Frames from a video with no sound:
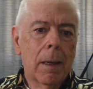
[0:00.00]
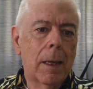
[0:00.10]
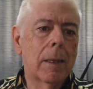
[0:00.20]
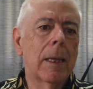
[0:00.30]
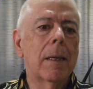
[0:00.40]

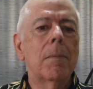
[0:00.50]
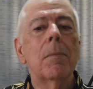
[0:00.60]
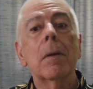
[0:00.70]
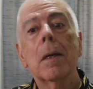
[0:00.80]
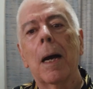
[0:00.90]
and then
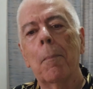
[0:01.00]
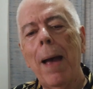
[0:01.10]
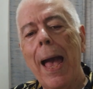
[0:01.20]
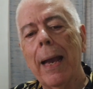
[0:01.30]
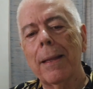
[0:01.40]
come
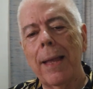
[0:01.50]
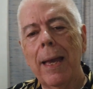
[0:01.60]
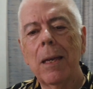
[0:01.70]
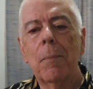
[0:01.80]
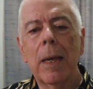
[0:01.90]
back. And
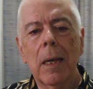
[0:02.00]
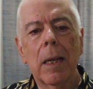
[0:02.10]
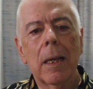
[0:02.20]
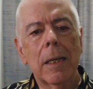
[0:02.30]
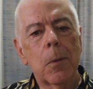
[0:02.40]
that can be a
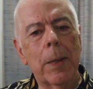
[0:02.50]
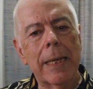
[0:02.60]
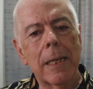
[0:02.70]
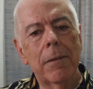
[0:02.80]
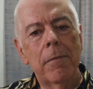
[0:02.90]
little
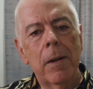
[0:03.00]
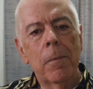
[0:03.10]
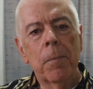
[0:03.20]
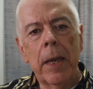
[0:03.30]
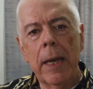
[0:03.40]
expensive,
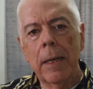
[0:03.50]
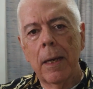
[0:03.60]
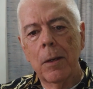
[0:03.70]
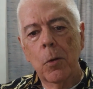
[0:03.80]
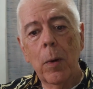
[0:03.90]
and
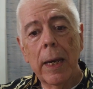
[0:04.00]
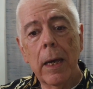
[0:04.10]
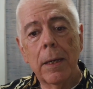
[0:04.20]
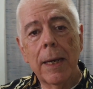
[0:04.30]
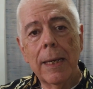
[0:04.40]
it's really
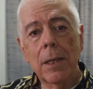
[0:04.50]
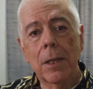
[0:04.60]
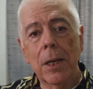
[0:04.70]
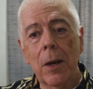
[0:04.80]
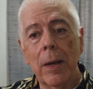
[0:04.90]

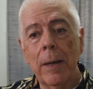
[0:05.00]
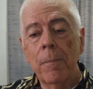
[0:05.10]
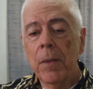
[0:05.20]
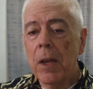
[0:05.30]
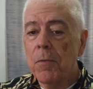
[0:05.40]
unnecessary.
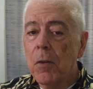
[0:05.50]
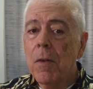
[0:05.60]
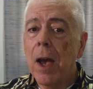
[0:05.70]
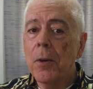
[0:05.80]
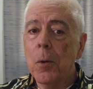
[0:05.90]
If you've
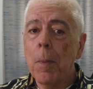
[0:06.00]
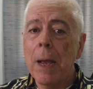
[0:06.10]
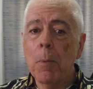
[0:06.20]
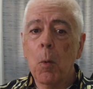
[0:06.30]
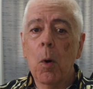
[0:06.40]
got your
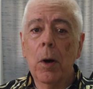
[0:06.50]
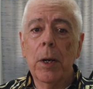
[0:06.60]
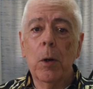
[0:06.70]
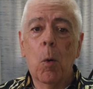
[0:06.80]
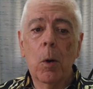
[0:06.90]

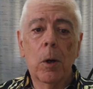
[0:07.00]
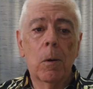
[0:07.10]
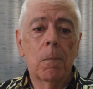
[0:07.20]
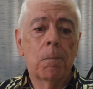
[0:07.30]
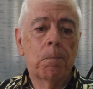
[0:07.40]
paperwork in
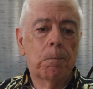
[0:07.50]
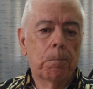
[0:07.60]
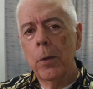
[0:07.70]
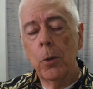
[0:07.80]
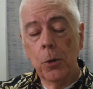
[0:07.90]
order,
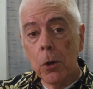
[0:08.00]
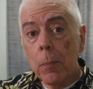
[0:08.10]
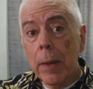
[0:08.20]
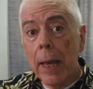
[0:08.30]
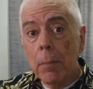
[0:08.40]
you
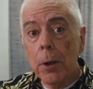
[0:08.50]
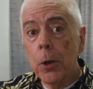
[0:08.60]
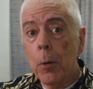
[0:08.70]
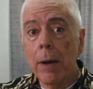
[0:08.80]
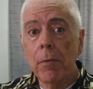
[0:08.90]
should be able to
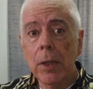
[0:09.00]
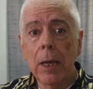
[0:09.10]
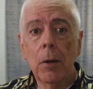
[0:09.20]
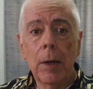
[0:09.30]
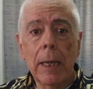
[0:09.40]
do
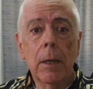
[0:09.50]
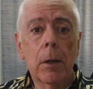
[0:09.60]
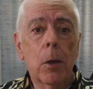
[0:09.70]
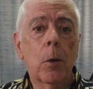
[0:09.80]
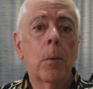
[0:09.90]
everything you need to
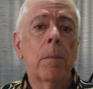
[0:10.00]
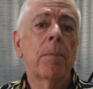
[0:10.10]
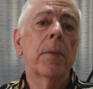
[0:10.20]
do